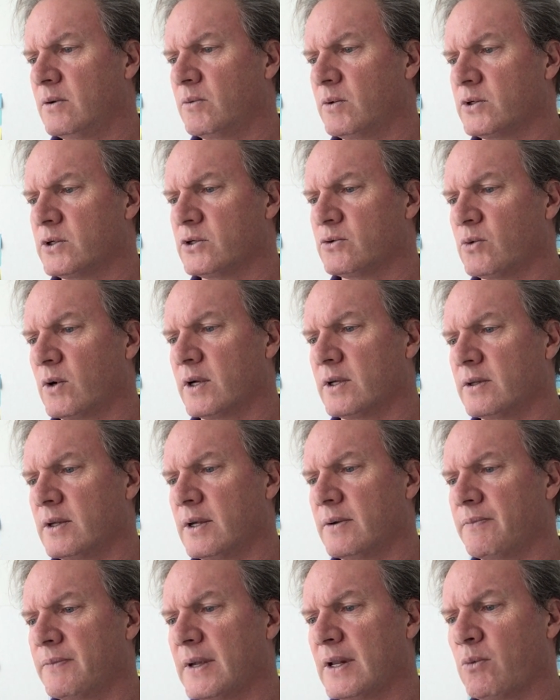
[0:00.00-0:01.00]
Which is what
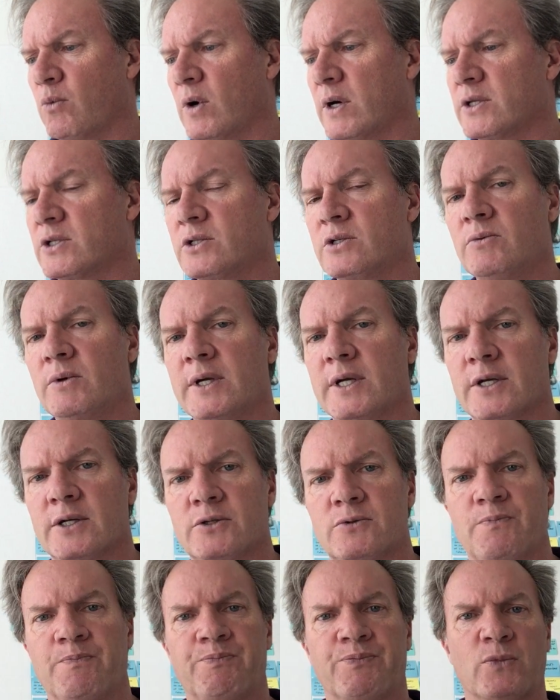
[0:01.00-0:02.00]
it's doing
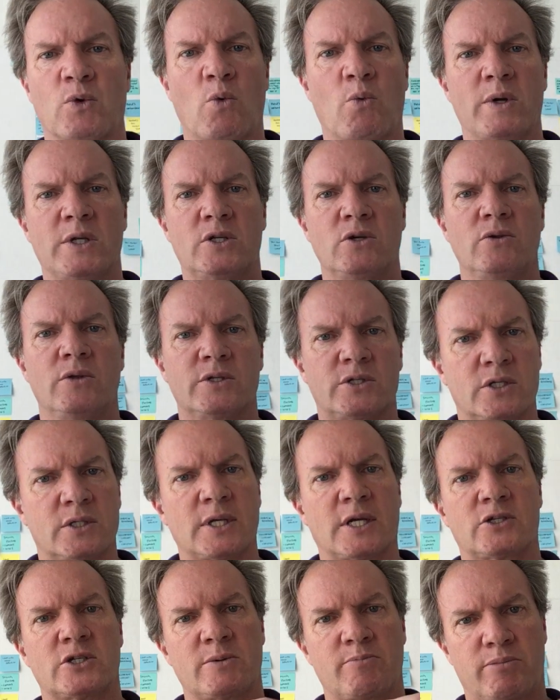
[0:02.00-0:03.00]
is, when we do this, it's
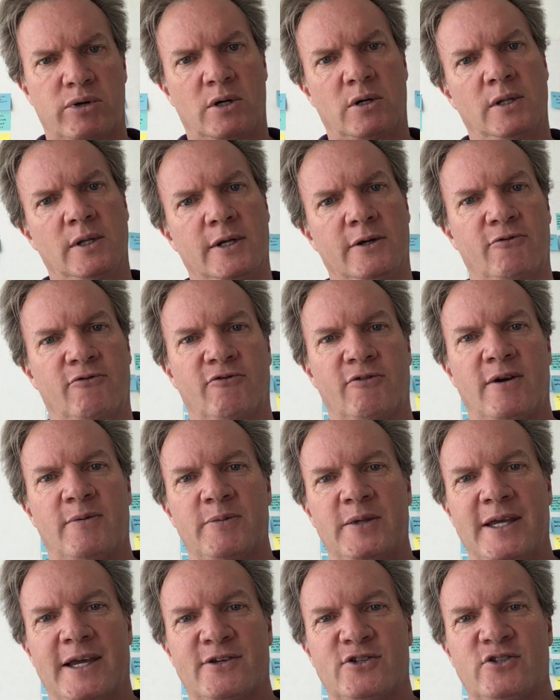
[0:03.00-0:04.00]
actually pulling from
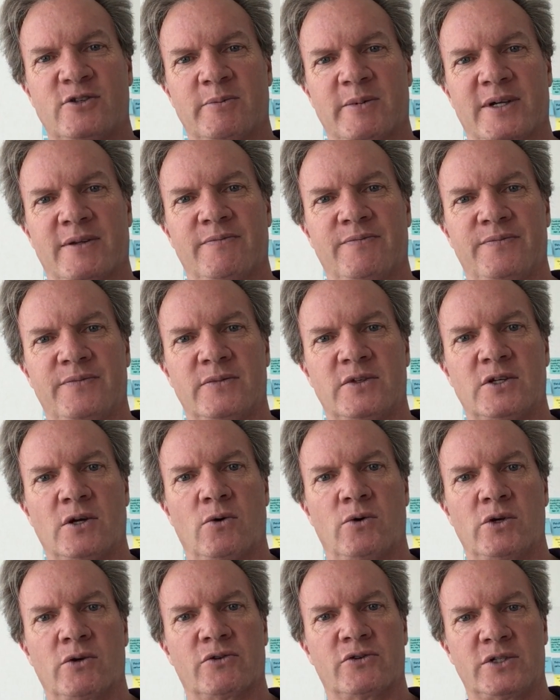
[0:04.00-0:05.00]
the estimate.
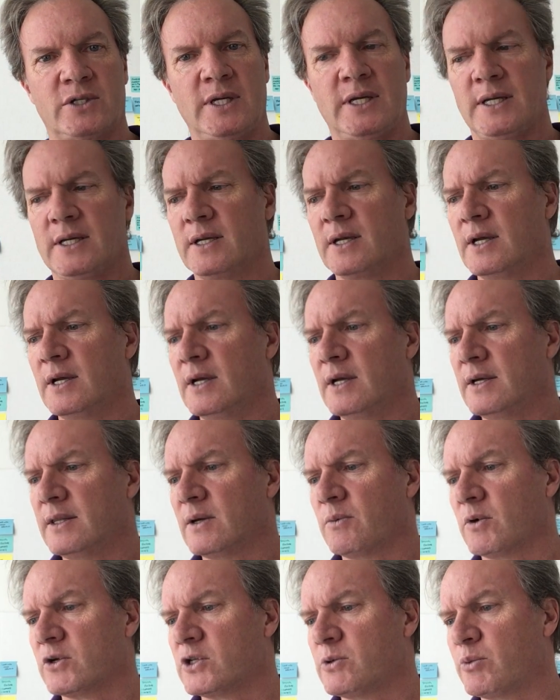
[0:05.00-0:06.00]
So you'll see,
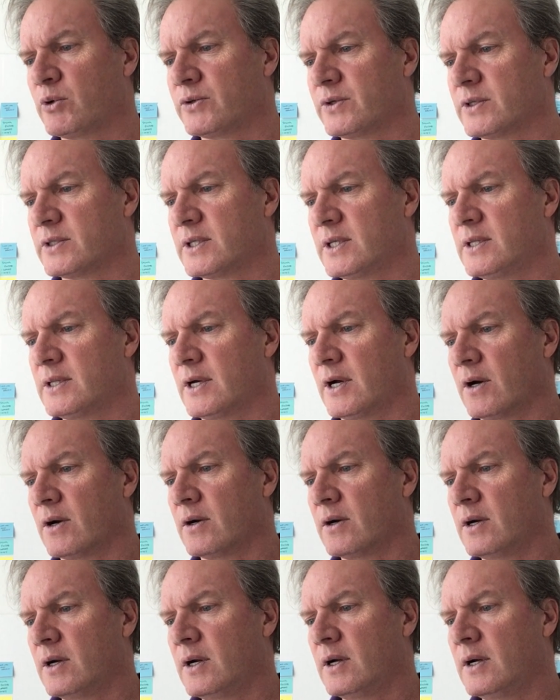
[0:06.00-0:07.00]
and once you put this in
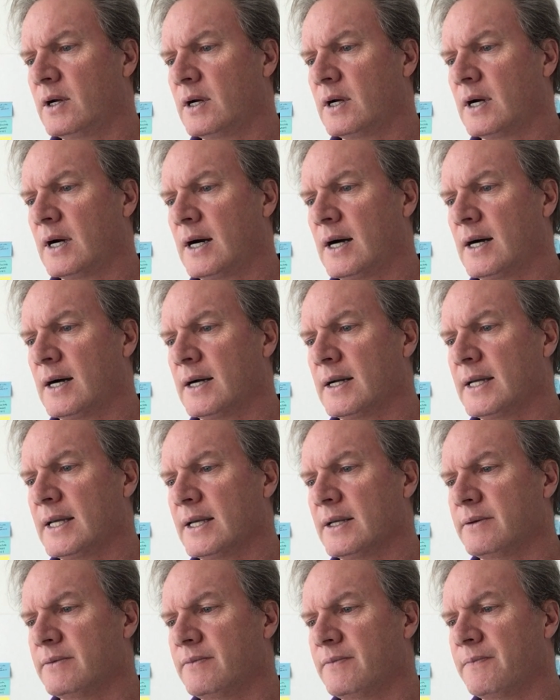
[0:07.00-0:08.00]
there,
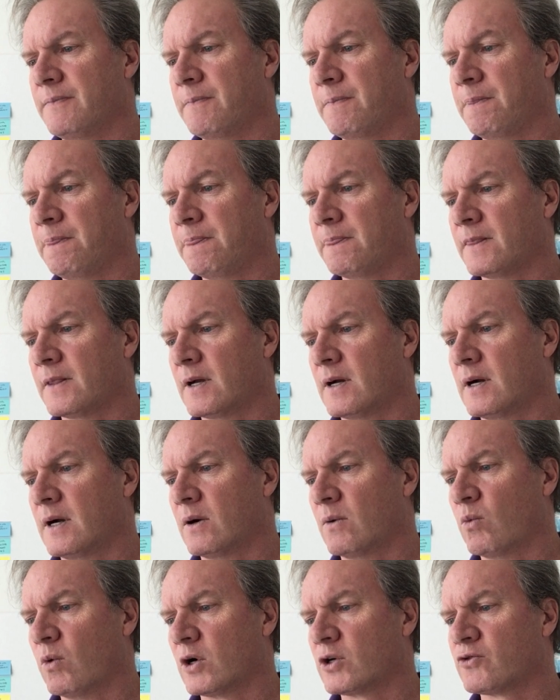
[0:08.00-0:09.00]
it
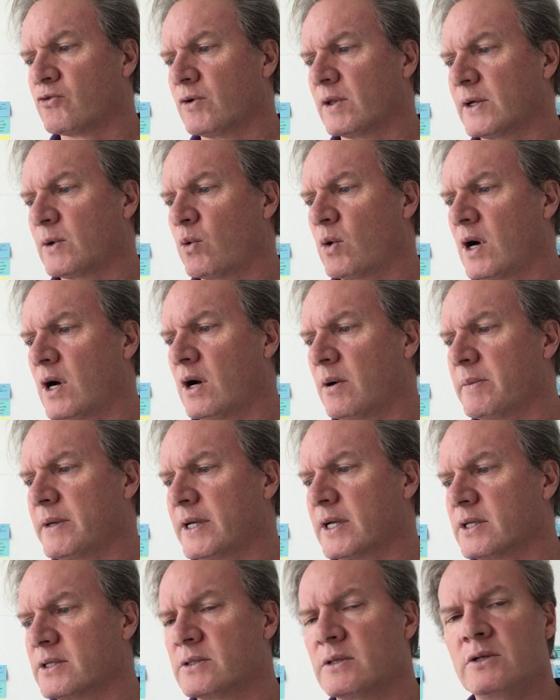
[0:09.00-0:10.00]
works really well
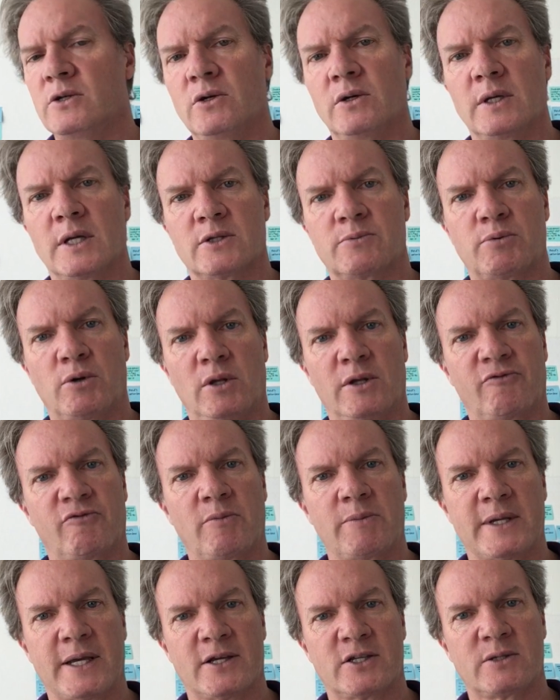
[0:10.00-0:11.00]
because it's pulling
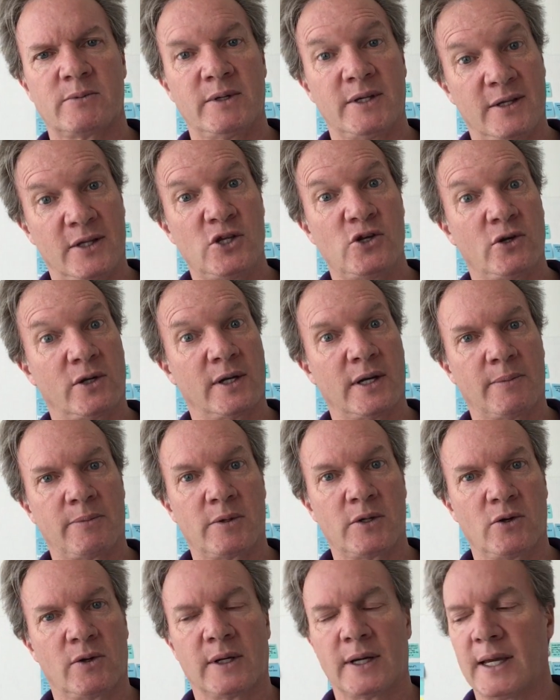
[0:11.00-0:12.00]
from the estimate, and then you
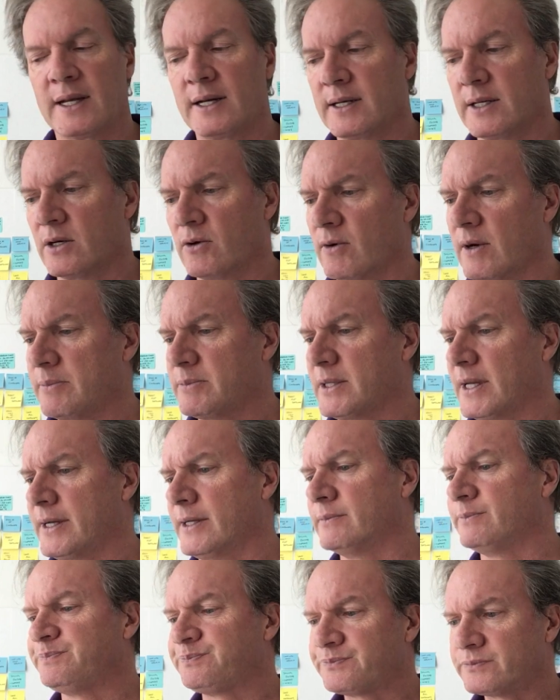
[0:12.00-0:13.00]
can edit it or update it.